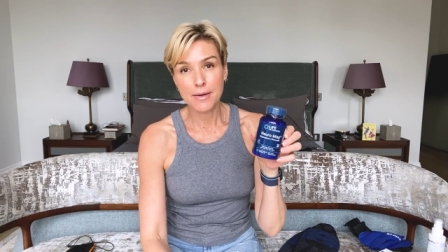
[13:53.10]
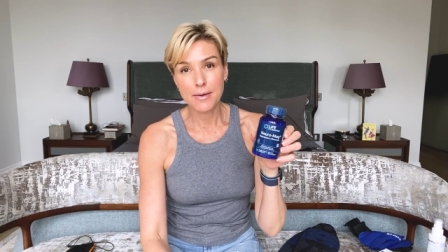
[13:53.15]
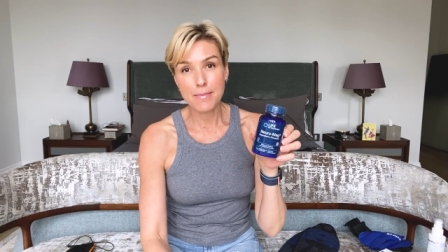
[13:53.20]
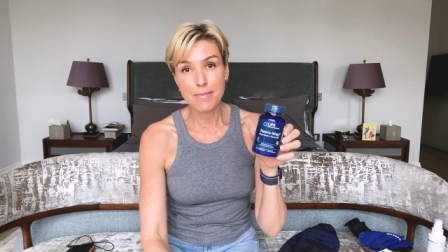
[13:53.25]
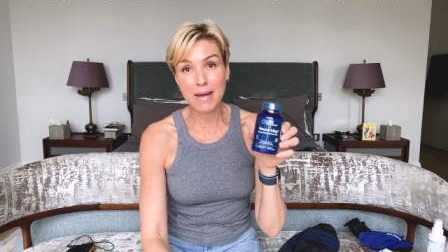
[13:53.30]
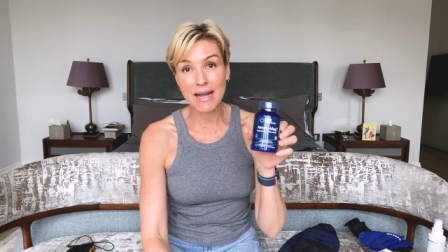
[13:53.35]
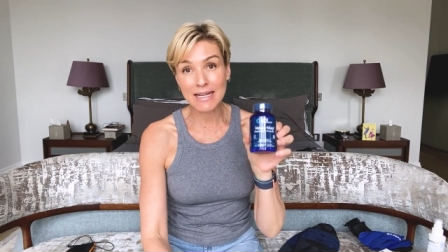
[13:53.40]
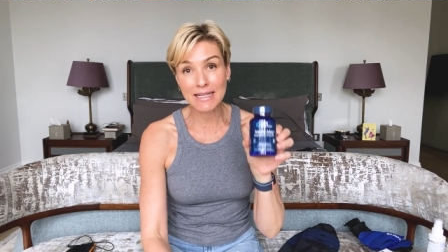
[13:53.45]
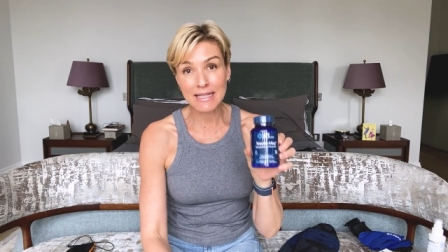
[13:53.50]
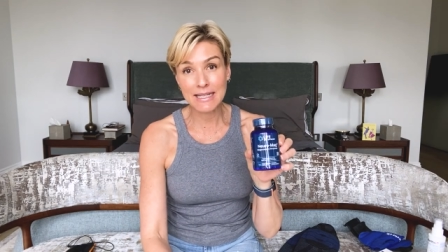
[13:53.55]

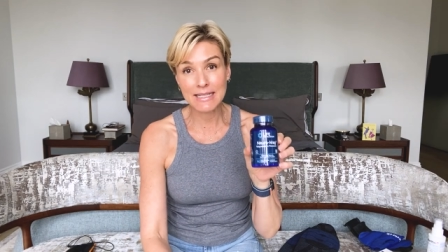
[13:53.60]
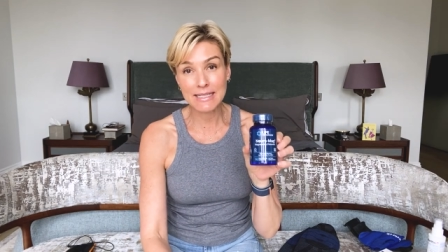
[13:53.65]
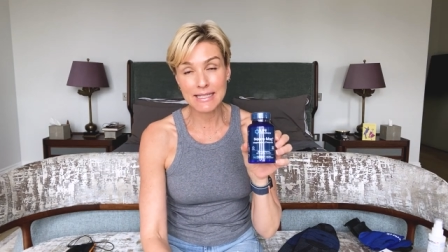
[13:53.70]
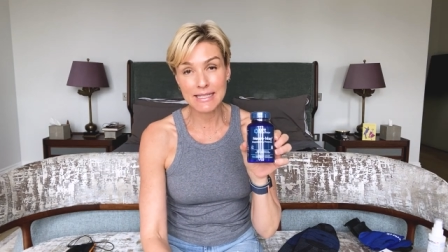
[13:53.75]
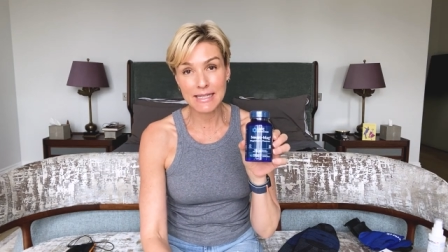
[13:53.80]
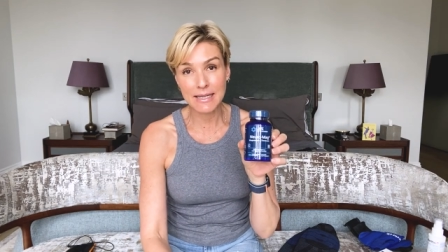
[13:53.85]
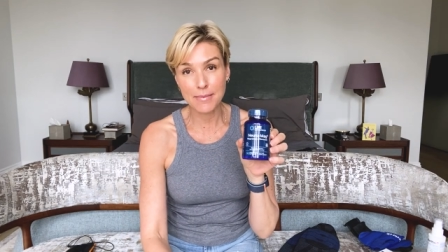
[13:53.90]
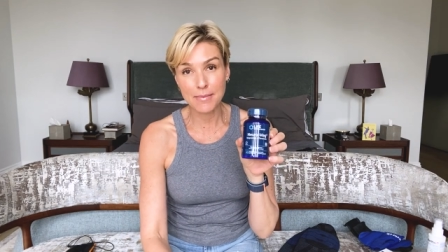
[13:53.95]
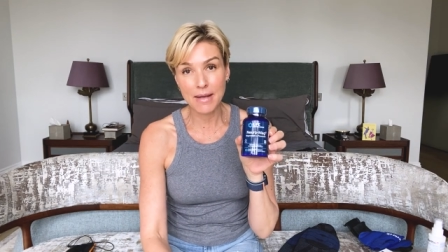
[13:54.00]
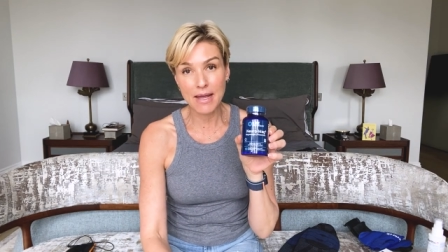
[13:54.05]

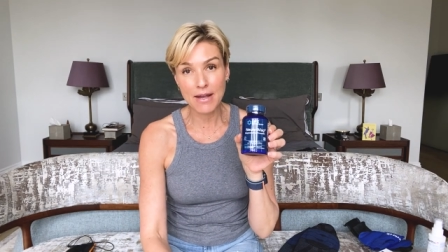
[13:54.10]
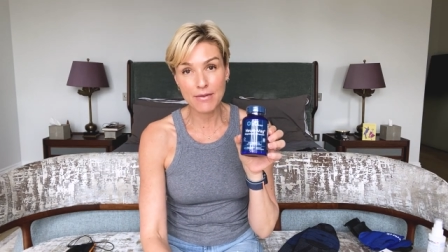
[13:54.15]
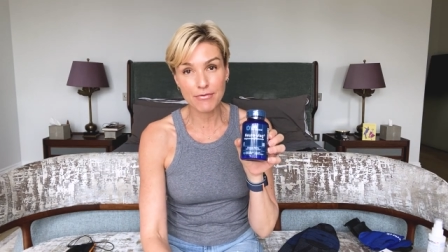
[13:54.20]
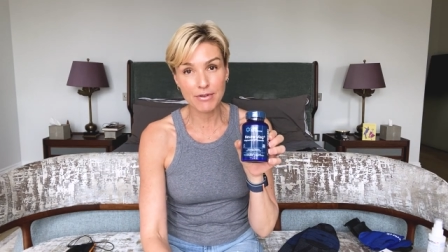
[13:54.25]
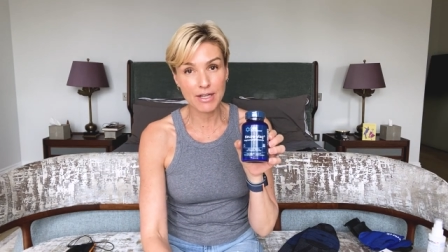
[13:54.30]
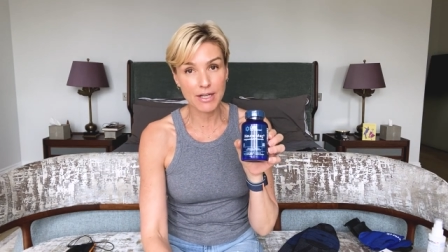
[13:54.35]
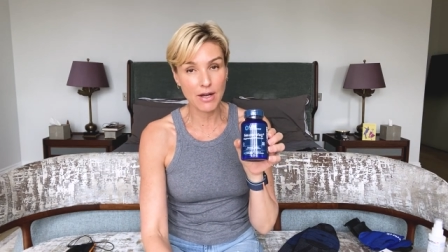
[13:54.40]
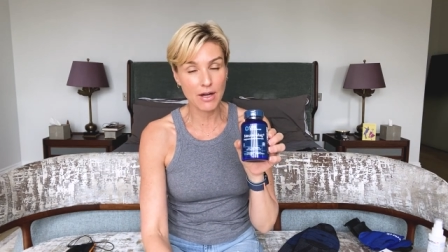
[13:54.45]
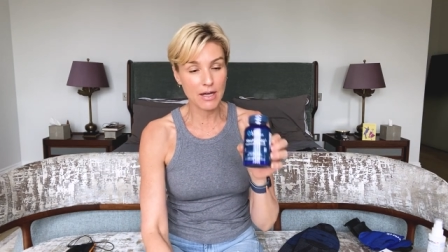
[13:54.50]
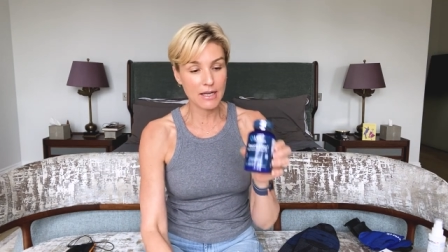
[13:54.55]
magnesium
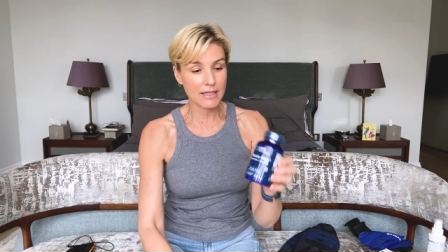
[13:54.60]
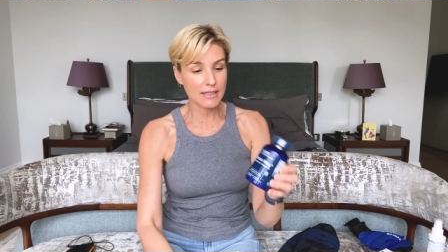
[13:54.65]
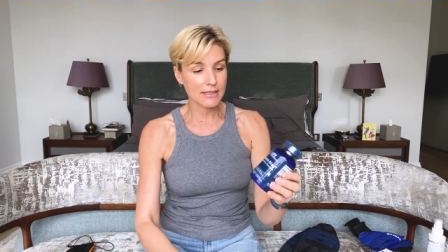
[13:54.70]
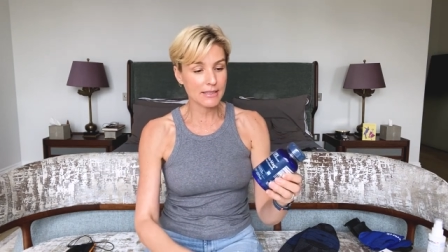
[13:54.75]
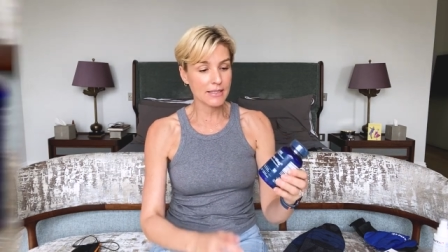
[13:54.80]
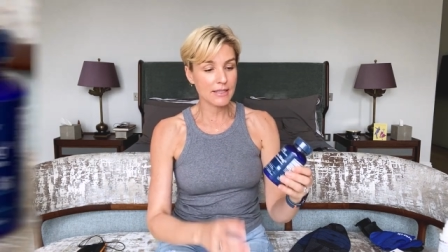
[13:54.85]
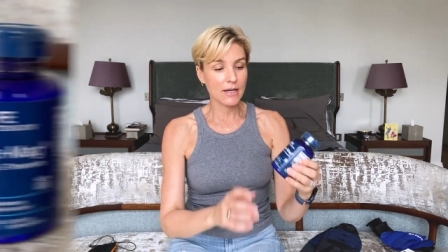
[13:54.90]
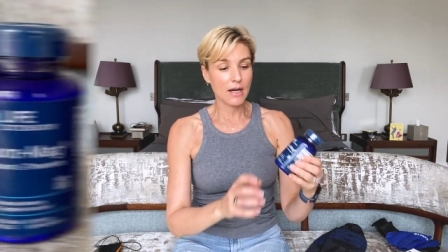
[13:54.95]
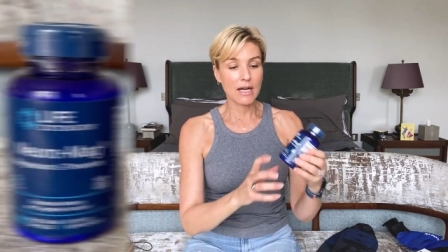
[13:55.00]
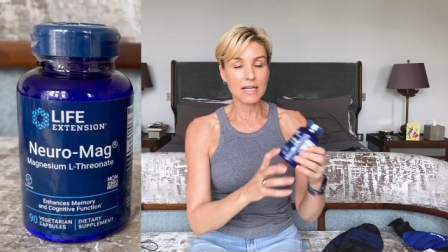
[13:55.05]
every
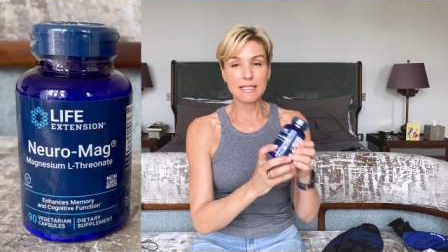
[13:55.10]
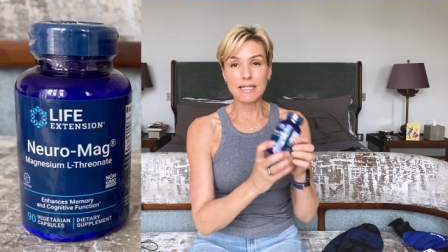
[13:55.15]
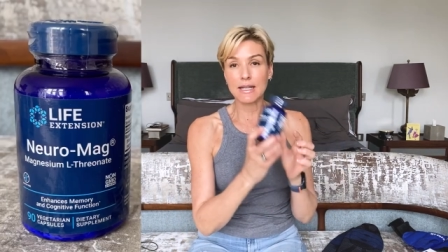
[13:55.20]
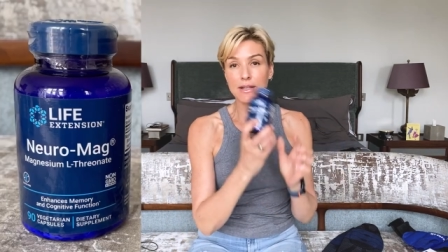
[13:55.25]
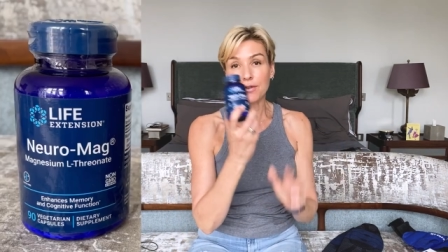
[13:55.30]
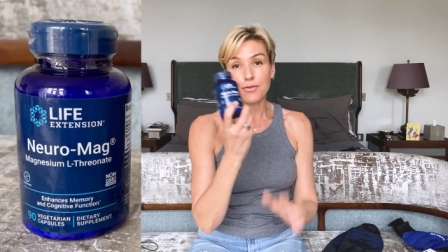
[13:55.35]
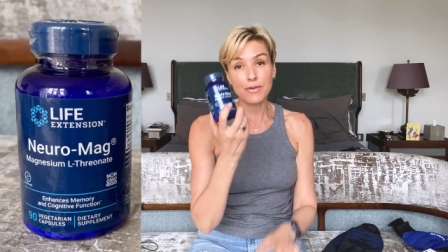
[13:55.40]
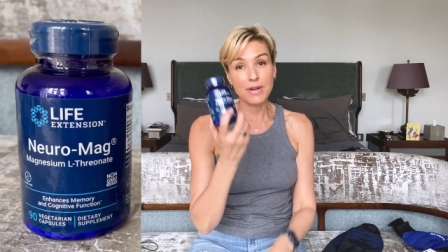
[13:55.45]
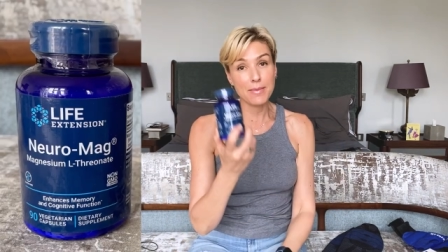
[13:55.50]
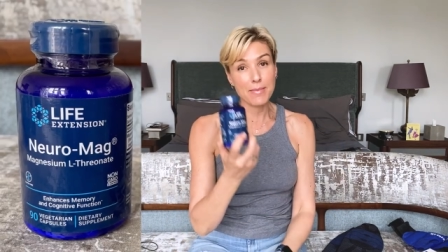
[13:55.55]
night. I
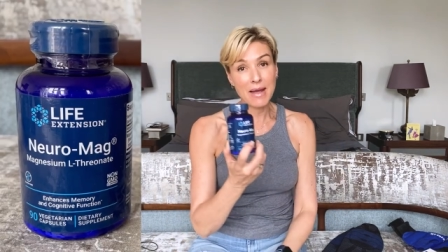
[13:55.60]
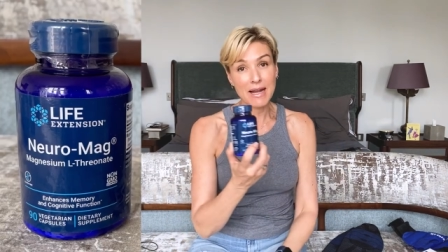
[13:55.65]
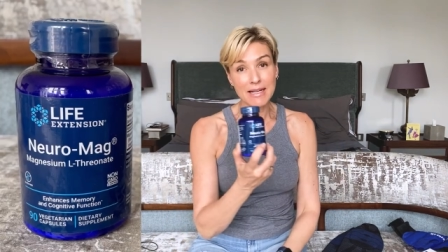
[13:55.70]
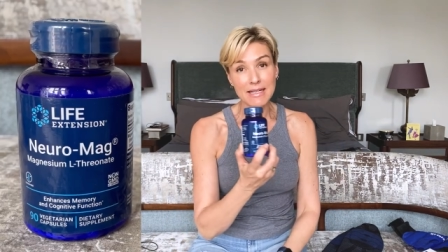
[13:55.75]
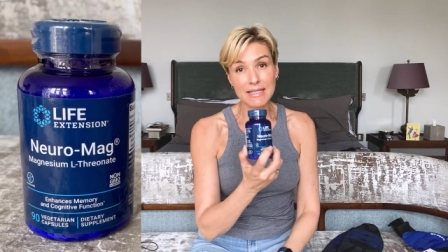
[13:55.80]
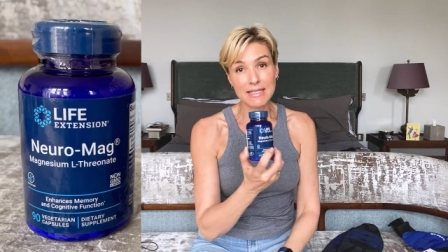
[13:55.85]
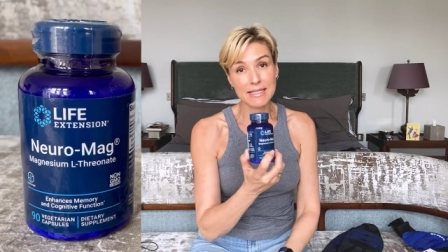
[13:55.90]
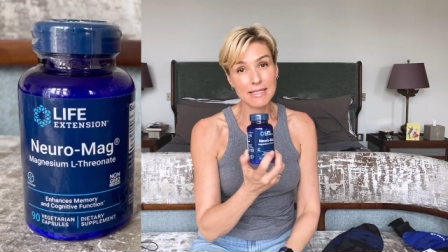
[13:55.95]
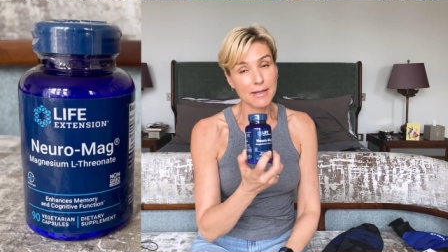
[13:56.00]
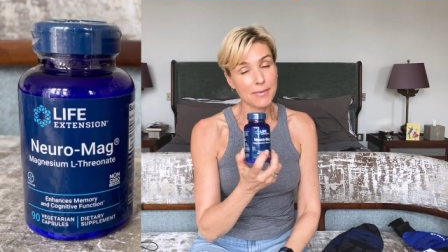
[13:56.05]
take three
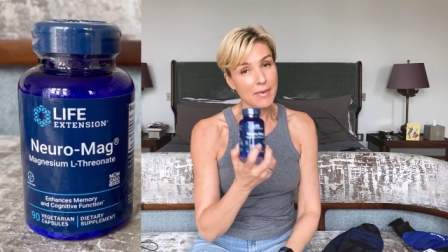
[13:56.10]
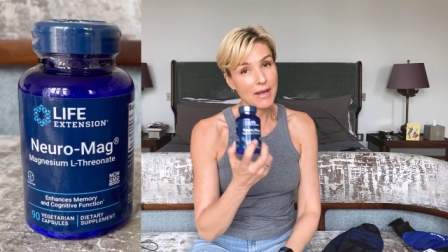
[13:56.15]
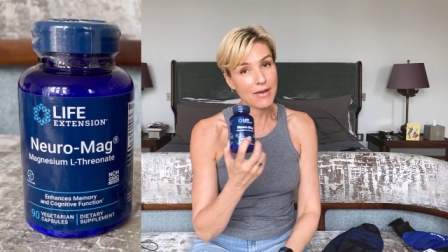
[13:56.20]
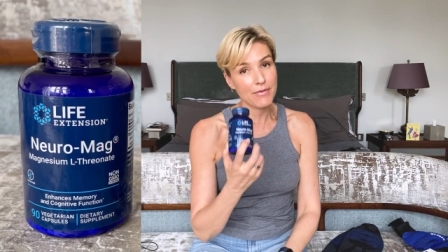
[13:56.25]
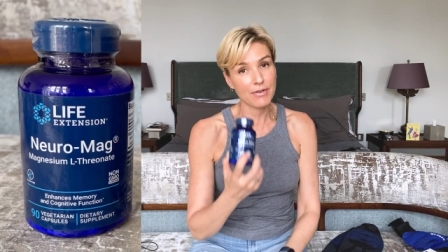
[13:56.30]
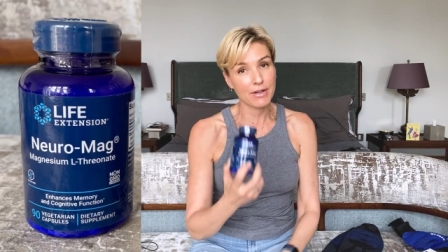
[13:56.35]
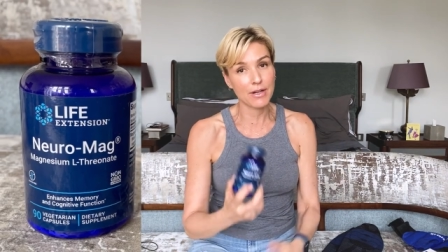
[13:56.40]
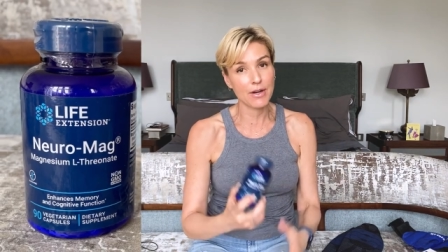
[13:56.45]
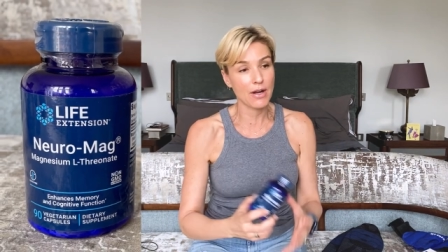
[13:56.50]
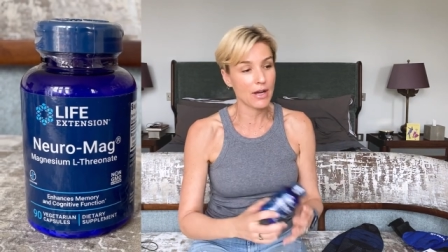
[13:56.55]
magnesium
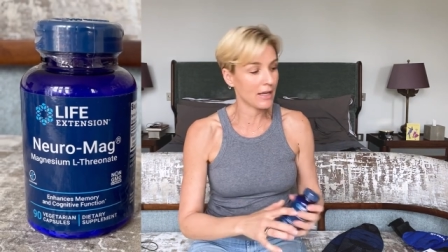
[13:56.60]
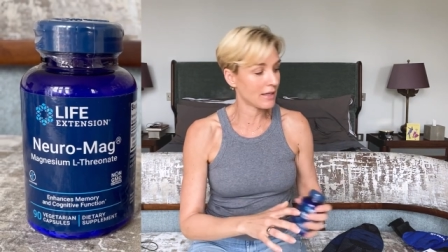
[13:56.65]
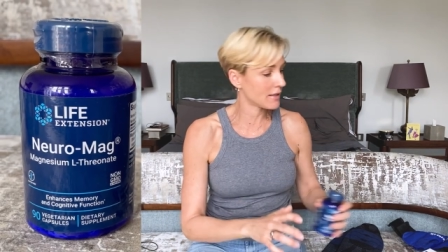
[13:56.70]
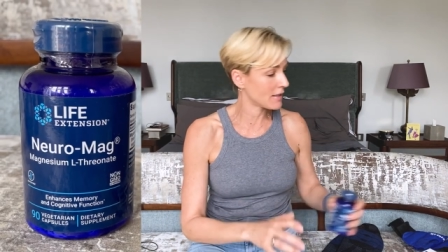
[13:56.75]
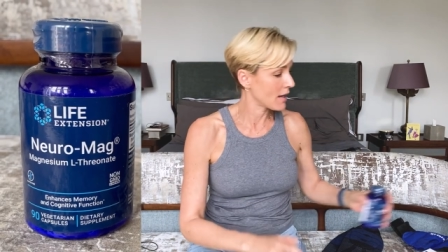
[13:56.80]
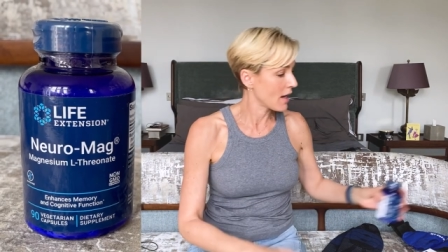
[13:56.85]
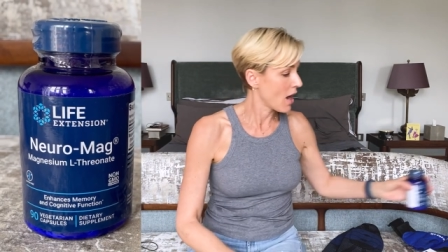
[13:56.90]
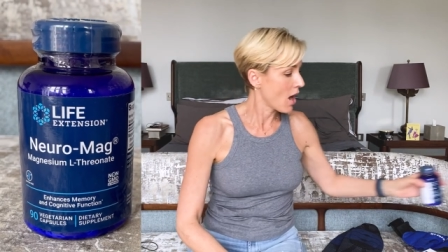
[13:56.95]
every night.